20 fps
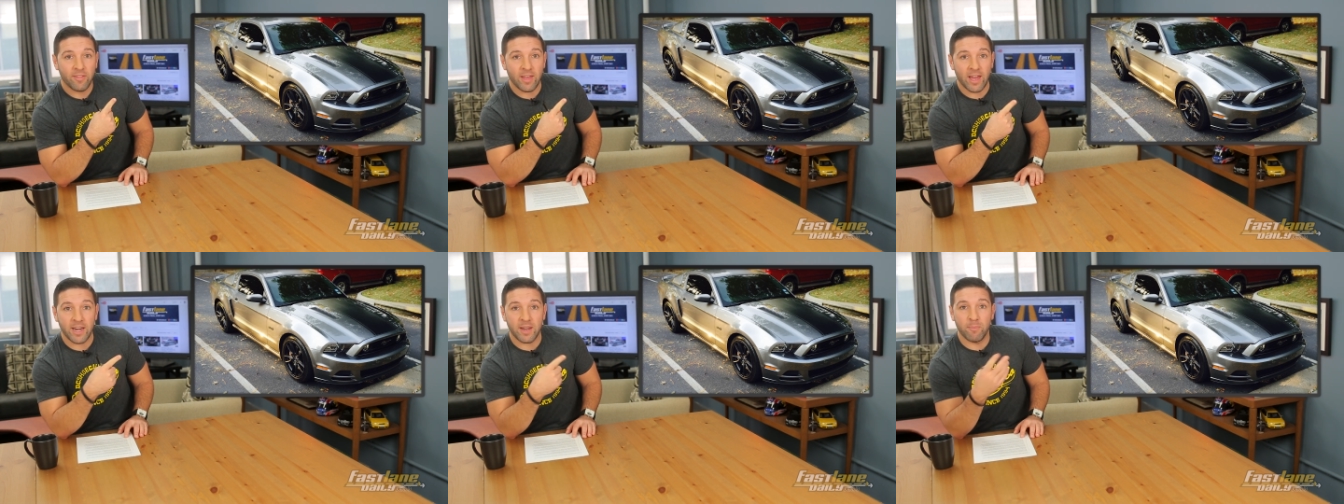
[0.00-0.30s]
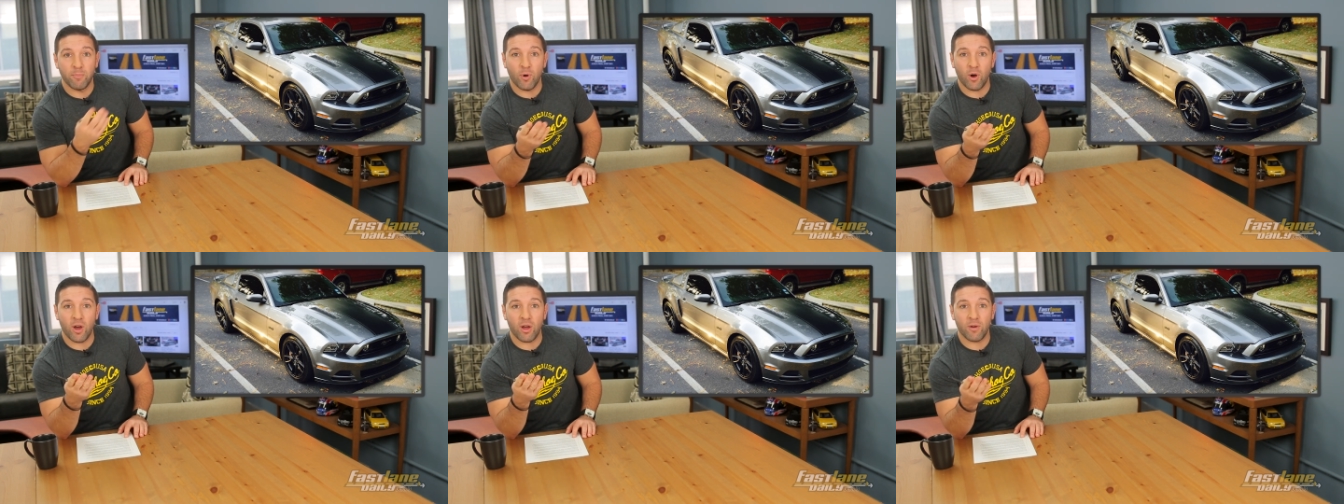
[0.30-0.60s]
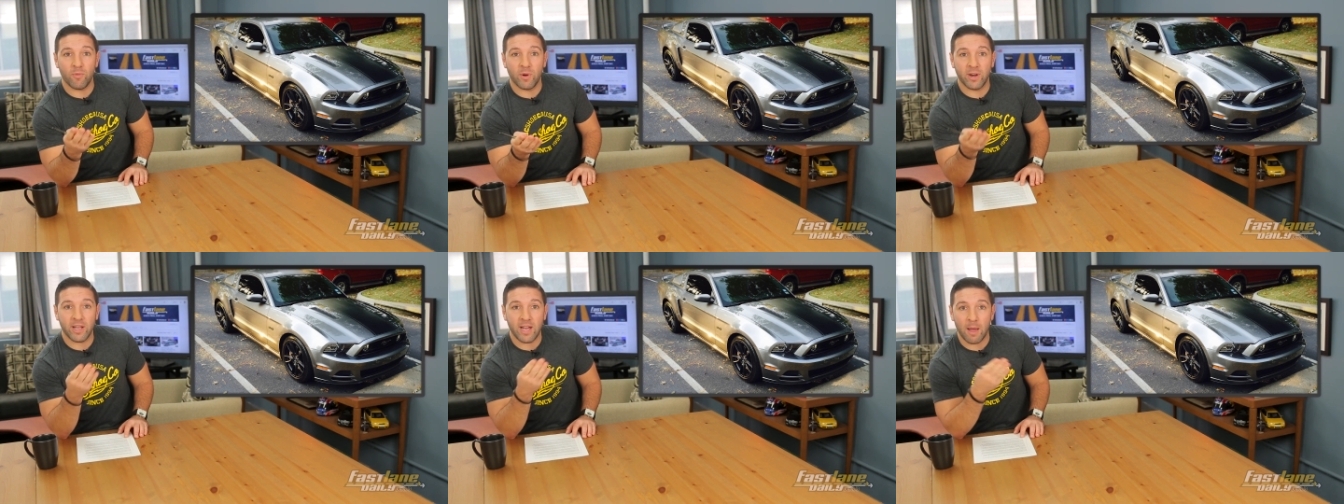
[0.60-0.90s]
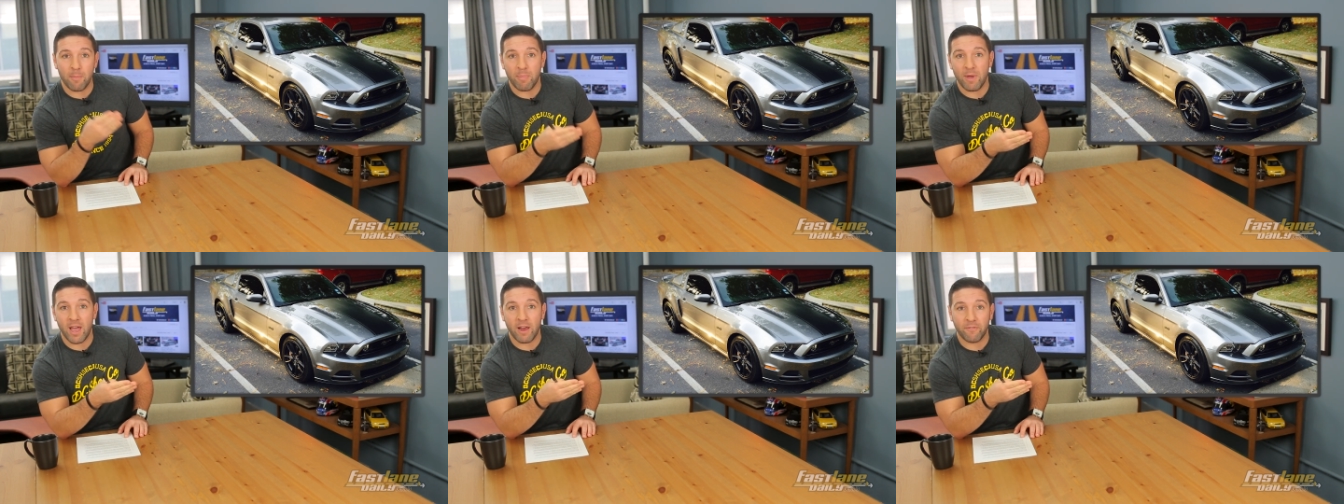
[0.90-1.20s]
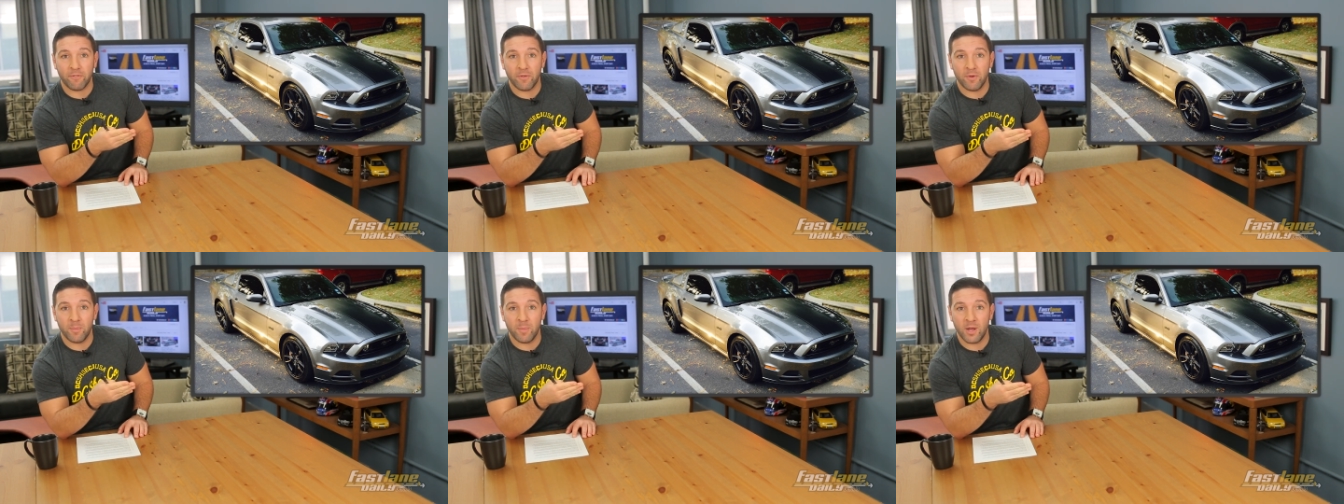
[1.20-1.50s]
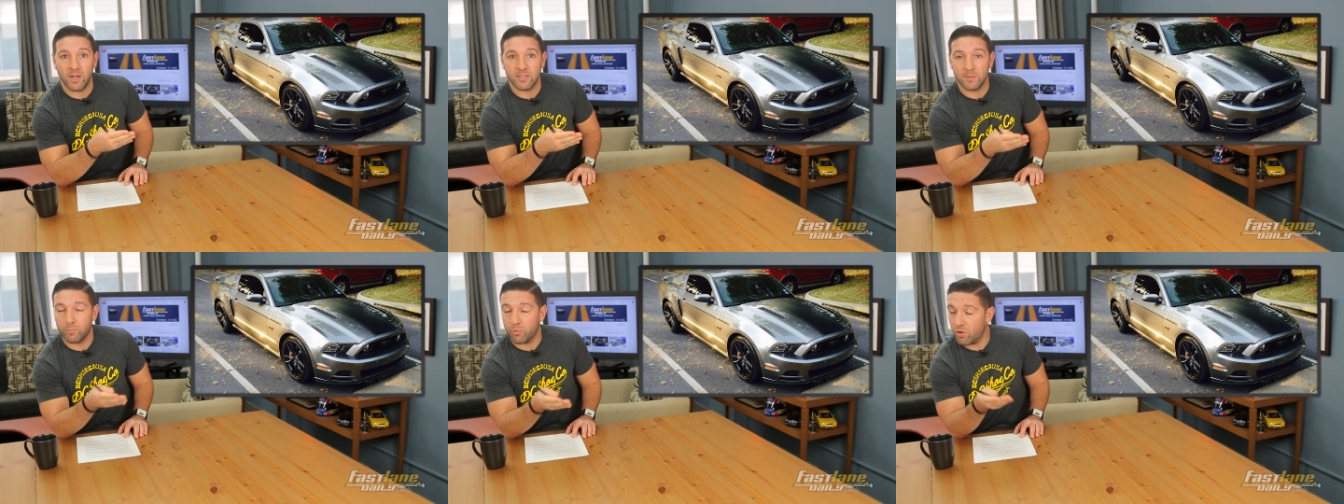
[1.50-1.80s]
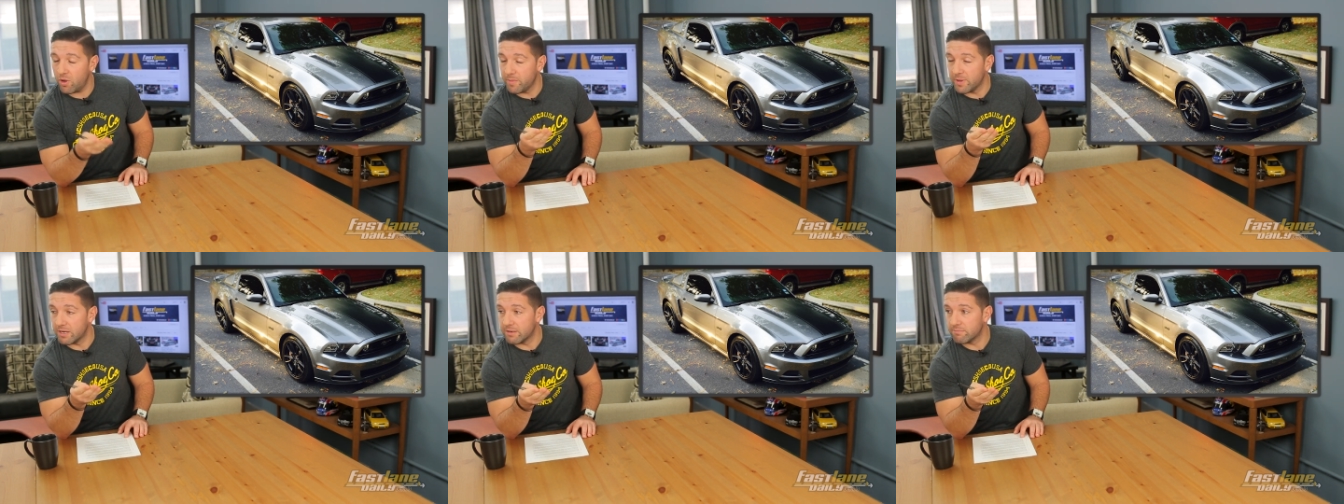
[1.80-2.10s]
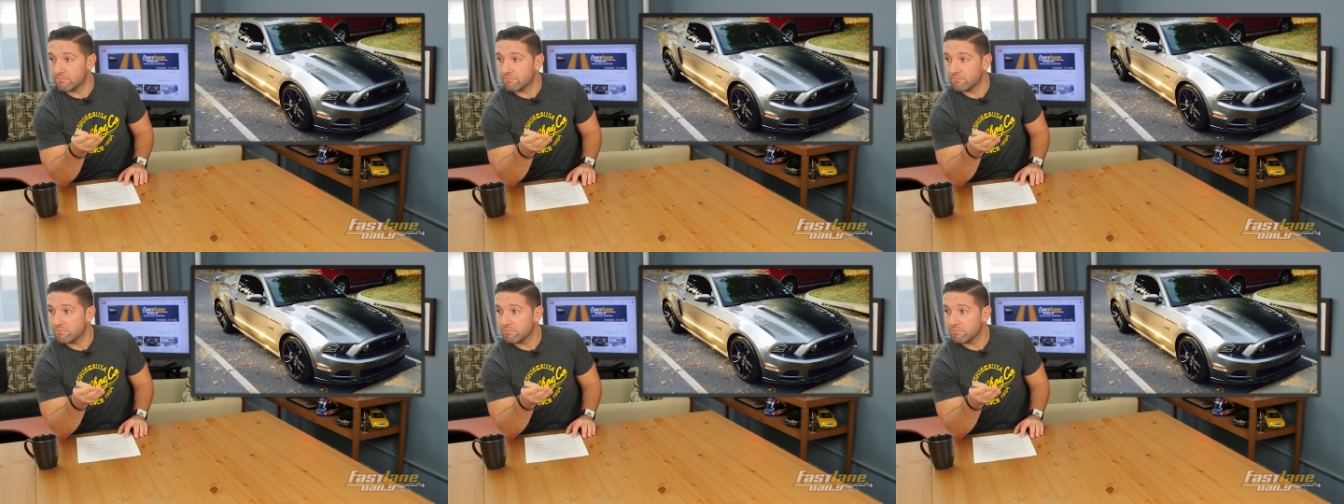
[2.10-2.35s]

that he bought when he got back from uh, deployment.